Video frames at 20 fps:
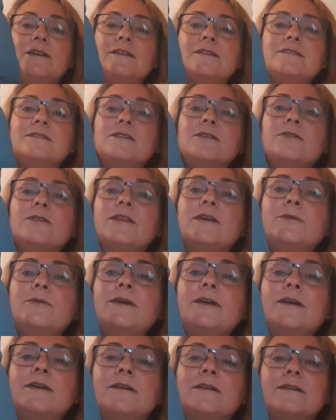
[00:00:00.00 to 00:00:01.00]
So there
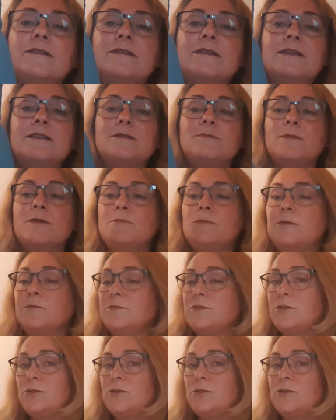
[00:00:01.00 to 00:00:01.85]
we are, that's my mum's